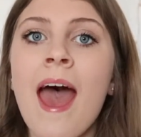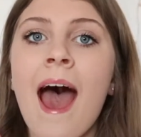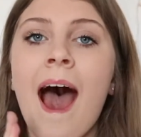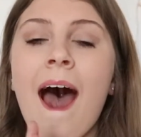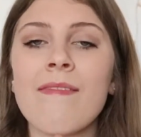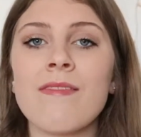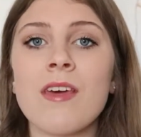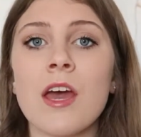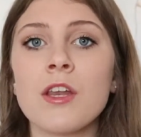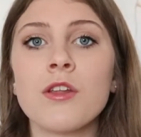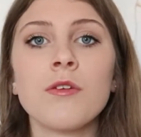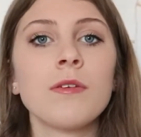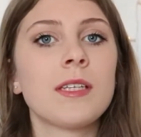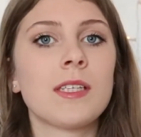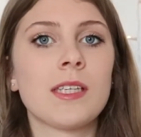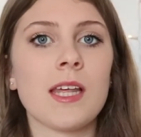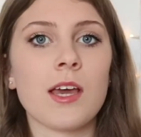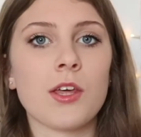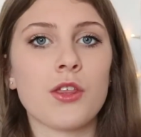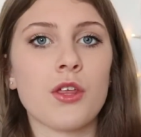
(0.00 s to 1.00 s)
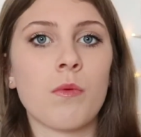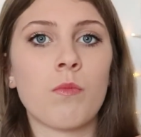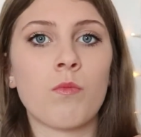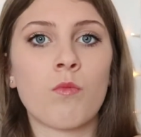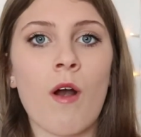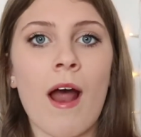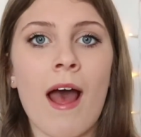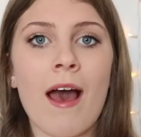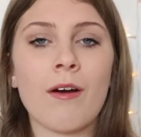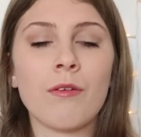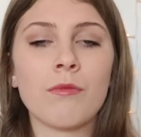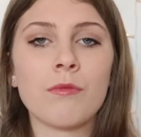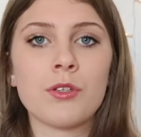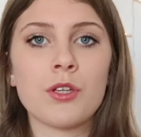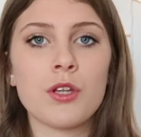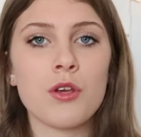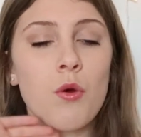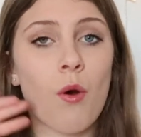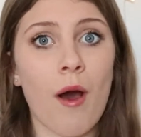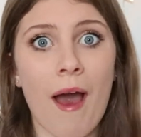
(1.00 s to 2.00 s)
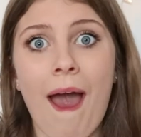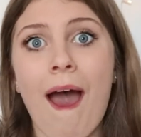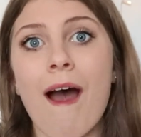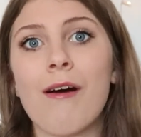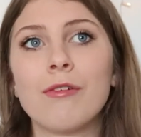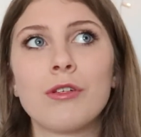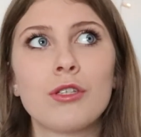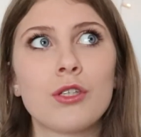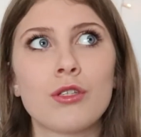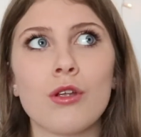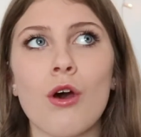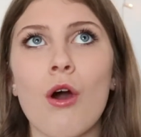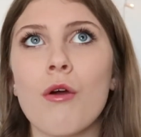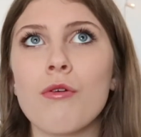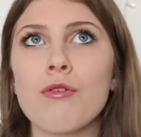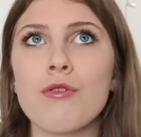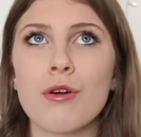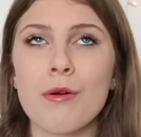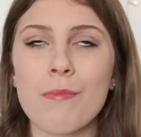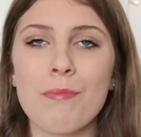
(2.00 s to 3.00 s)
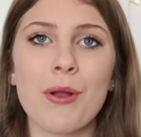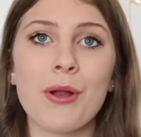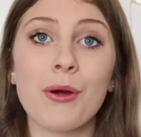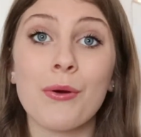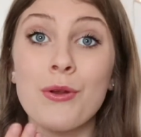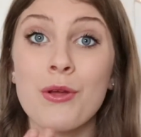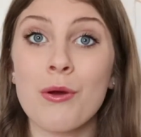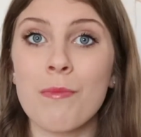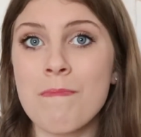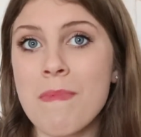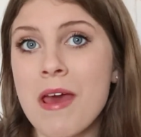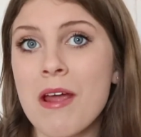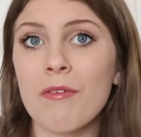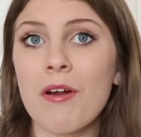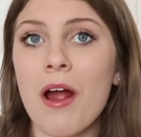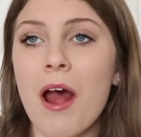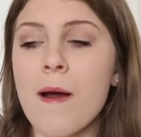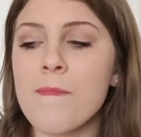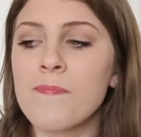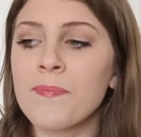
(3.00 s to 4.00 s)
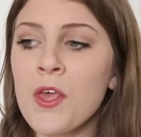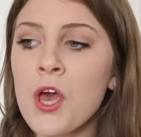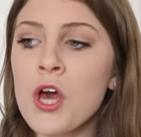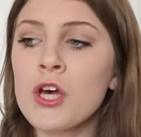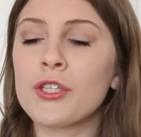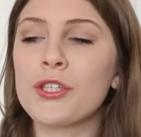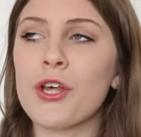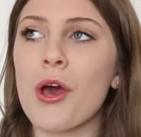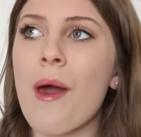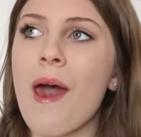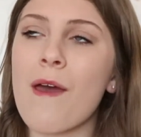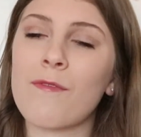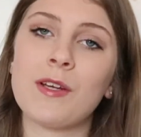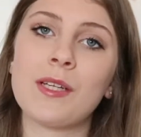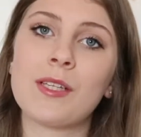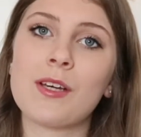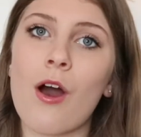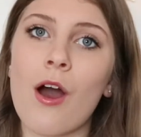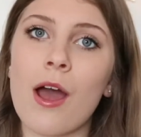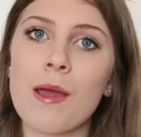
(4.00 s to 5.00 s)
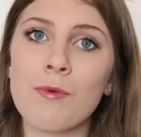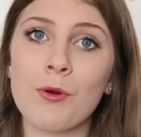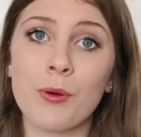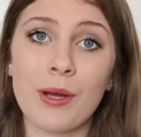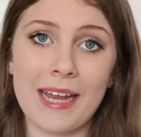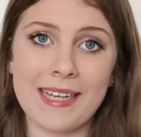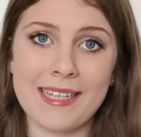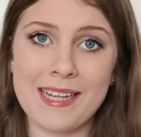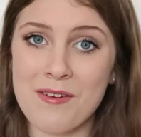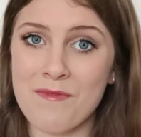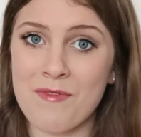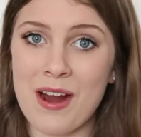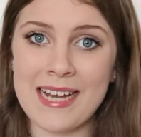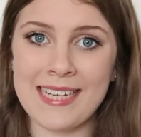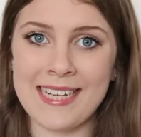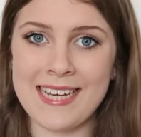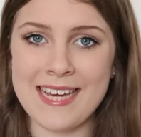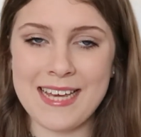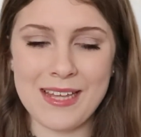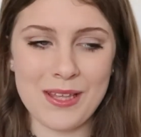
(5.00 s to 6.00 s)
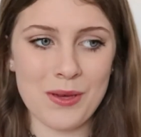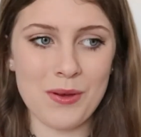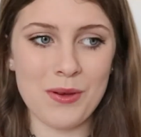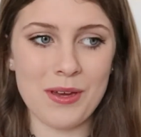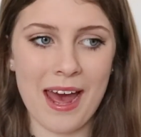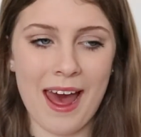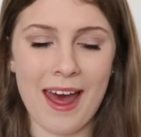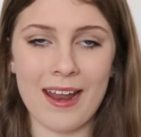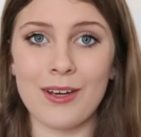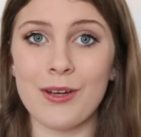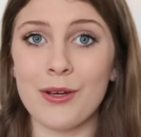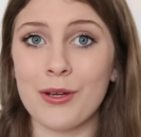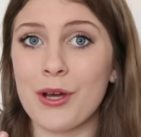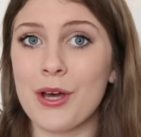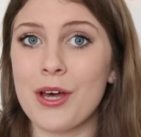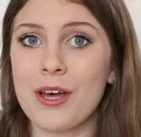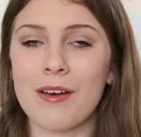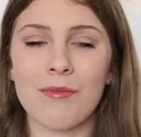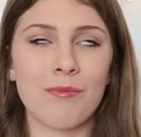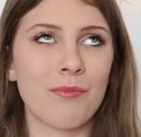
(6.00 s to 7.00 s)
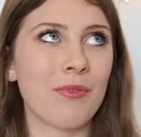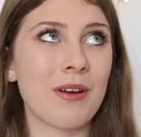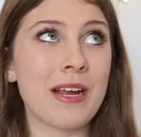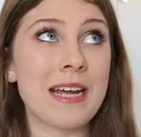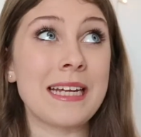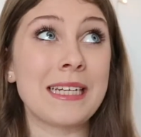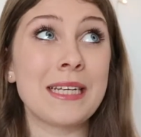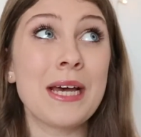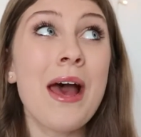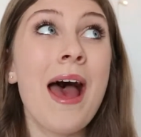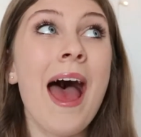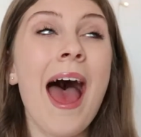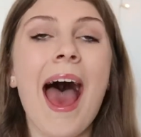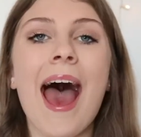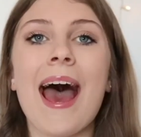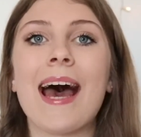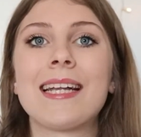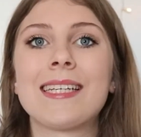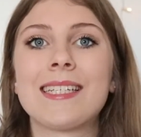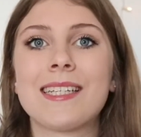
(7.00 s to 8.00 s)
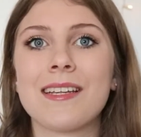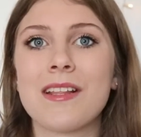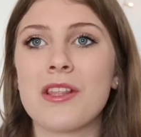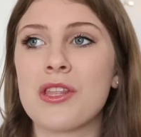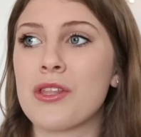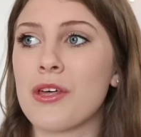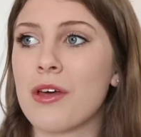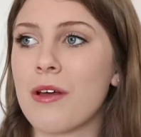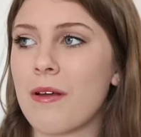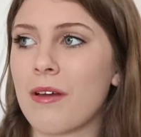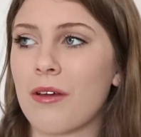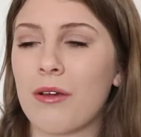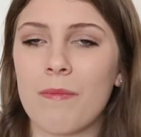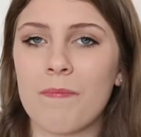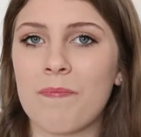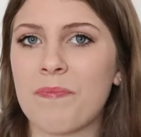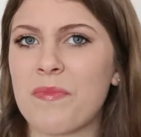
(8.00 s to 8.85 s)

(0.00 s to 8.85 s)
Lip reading: and then you stick them around your house. So you can put it on your mirror, so every time you're getting ready you can look at and read at the